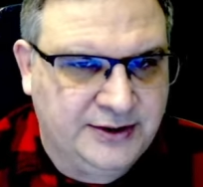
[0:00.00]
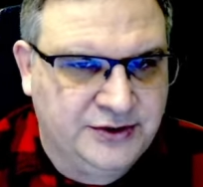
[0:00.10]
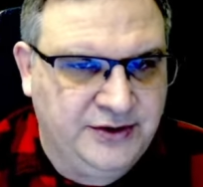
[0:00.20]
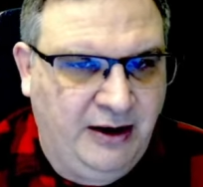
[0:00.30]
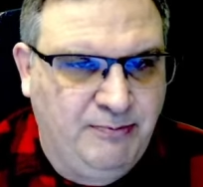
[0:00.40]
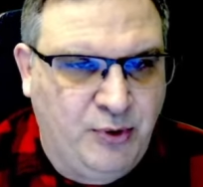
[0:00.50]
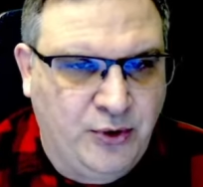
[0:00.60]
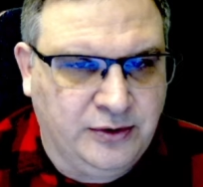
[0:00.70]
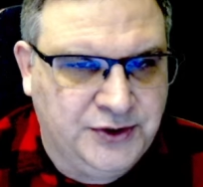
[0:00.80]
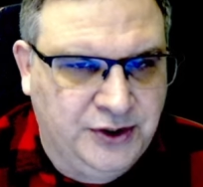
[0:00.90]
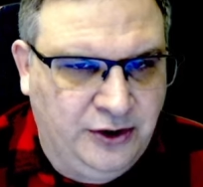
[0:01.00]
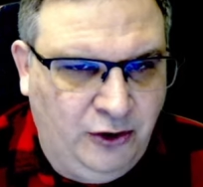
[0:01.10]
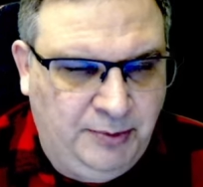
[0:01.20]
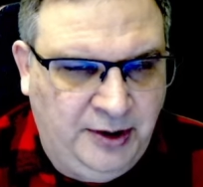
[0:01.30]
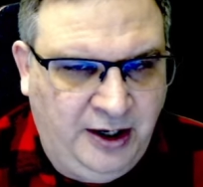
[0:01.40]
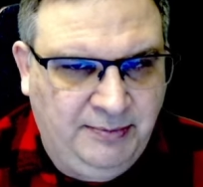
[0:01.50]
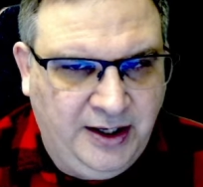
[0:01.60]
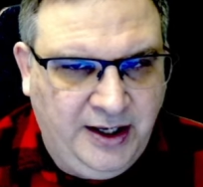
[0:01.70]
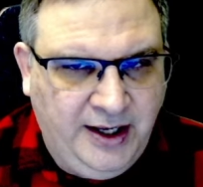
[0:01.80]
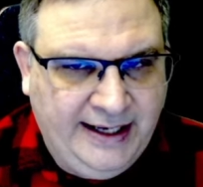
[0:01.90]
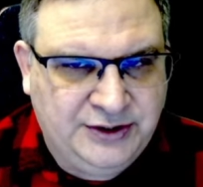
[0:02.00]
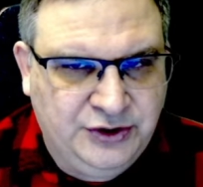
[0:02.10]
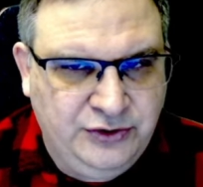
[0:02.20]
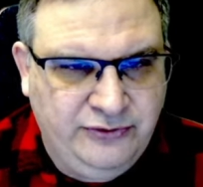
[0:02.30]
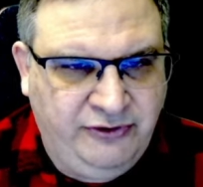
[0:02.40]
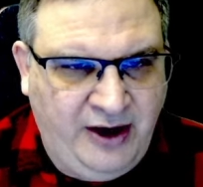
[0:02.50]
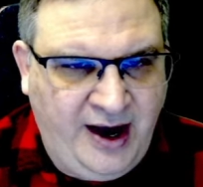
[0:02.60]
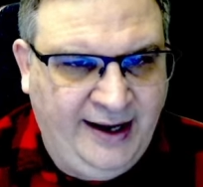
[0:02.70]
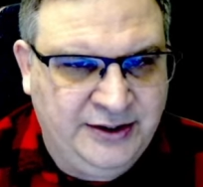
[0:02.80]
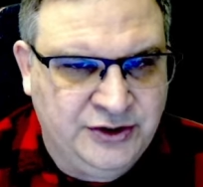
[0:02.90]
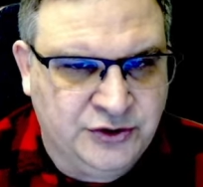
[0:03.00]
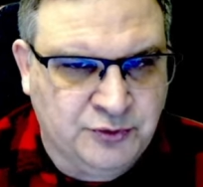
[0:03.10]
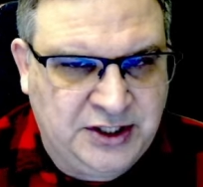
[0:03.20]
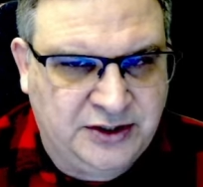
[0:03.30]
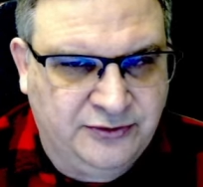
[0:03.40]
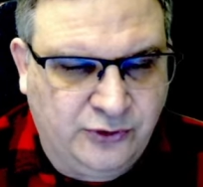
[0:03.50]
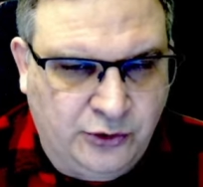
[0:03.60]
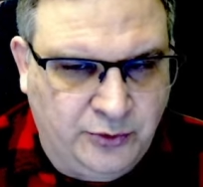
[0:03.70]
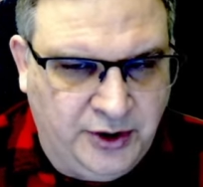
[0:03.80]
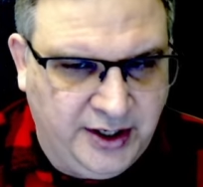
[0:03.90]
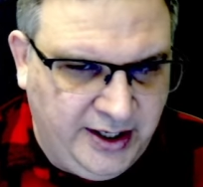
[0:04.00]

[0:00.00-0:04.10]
So now a portal's going to open up, and two vines reach forward,